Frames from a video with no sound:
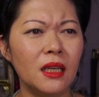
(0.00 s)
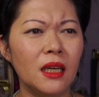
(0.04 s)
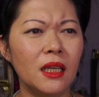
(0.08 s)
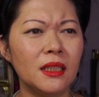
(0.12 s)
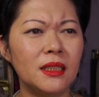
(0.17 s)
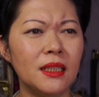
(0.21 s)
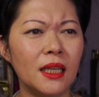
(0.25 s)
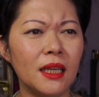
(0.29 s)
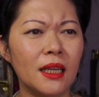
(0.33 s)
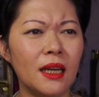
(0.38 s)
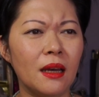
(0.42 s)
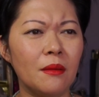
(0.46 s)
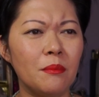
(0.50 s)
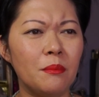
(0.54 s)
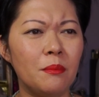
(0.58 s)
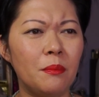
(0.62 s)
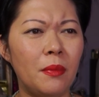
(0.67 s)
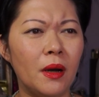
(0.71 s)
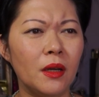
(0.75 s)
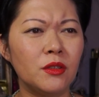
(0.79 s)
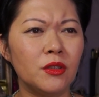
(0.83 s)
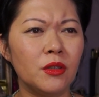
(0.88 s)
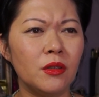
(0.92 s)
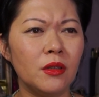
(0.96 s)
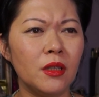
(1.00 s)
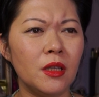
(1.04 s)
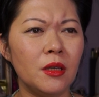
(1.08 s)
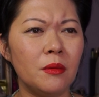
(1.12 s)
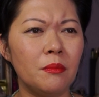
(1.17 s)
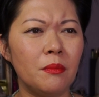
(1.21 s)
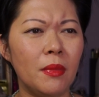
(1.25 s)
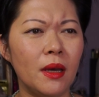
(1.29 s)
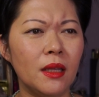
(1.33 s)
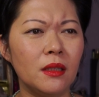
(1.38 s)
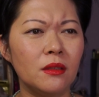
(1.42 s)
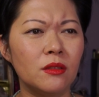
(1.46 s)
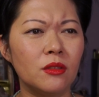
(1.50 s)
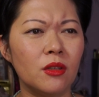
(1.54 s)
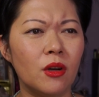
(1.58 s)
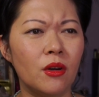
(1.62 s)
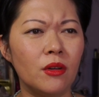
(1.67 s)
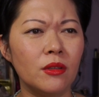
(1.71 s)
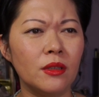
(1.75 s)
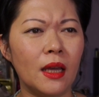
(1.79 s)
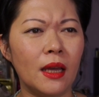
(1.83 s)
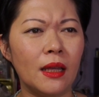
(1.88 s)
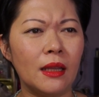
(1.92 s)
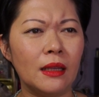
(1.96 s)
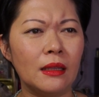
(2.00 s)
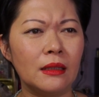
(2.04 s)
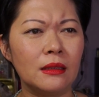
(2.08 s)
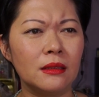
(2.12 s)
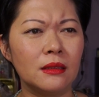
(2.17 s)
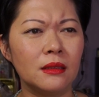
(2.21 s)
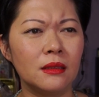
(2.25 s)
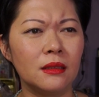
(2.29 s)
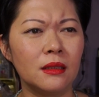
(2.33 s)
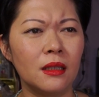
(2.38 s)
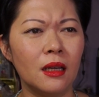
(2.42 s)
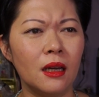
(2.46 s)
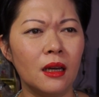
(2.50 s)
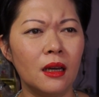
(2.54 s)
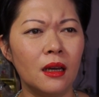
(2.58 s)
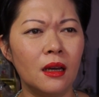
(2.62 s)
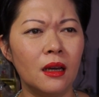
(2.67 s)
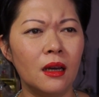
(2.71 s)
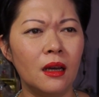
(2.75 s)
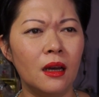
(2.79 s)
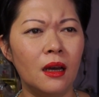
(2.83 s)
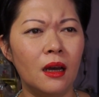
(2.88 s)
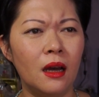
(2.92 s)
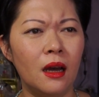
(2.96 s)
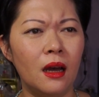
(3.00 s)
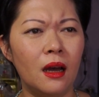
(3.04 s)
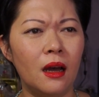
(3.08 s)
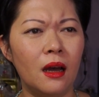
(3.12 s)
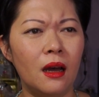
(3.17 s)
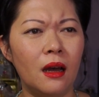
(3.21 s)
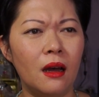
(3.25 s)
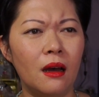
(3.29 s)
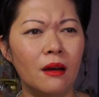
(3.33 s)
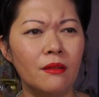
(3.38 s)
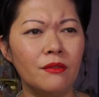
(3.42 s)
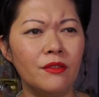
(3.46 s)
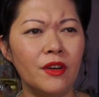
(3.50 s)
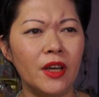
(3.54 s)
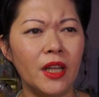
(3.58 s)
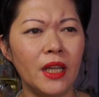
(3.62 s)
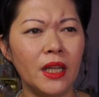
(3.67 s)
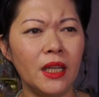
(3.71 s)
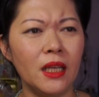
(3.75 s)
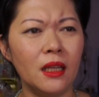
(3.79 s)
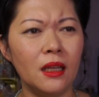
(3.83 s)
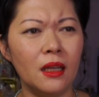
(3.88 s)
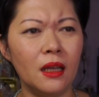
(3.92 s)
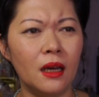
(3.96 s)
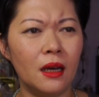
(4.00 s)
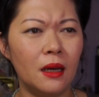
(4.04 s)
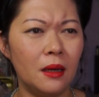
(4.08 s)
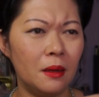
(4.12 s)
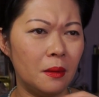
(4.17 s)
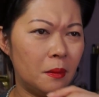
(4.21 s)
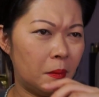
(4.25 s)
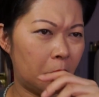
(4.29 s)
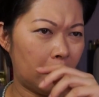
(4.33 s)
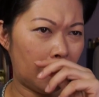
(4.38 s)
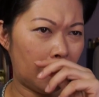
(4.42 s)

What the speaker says: It's like a patchouli, benzoin, and vanilla.